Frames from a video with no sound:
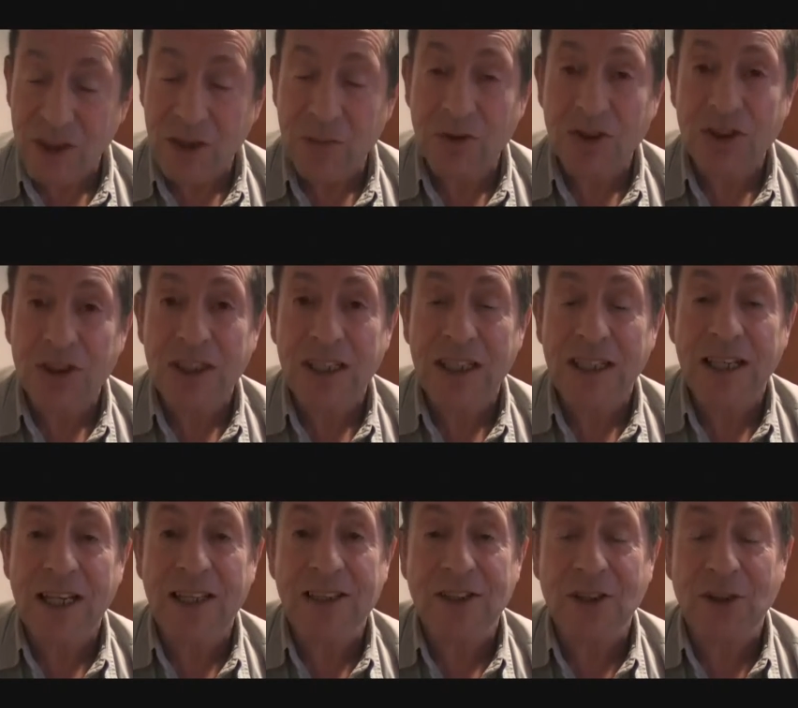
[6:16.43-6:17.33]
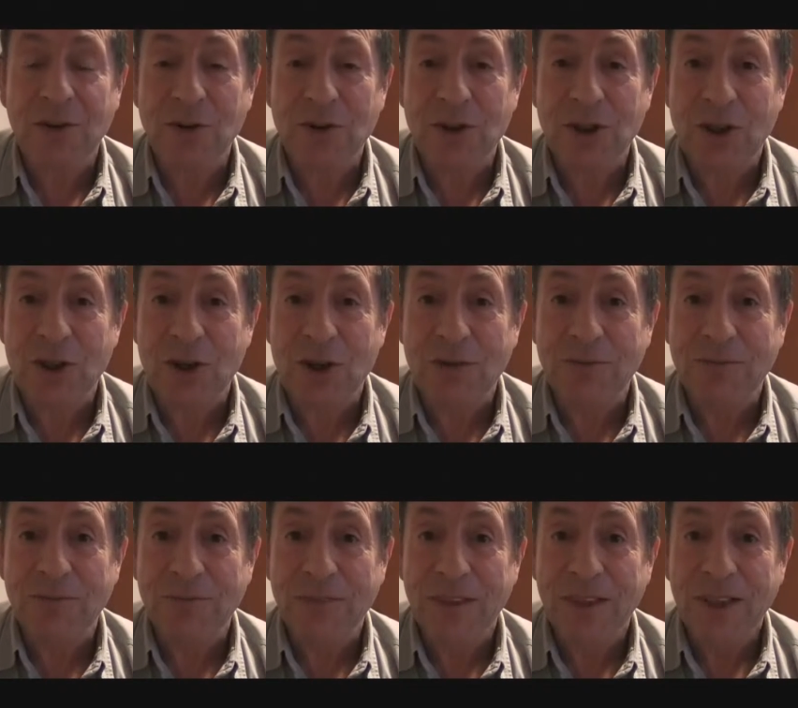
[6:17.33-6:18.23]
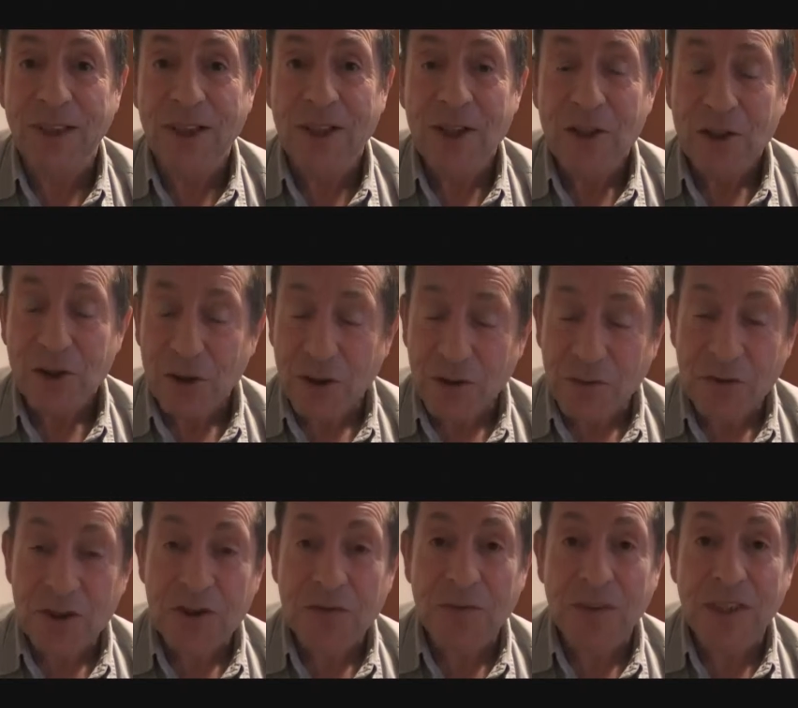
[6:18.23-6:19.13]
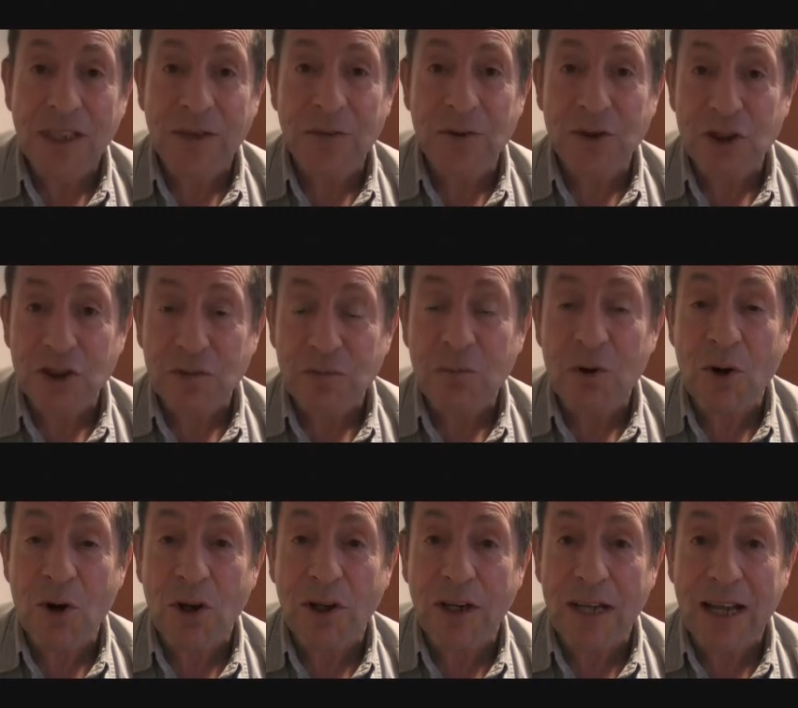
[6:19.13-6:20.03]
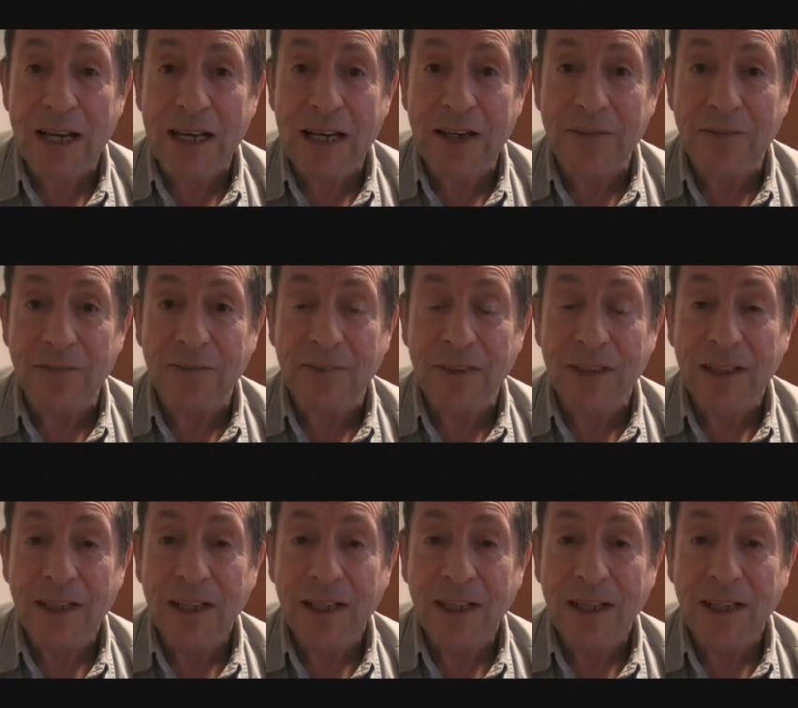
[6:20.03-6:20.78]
you will see it as it goes along. So the first video was just Paul and I leaving,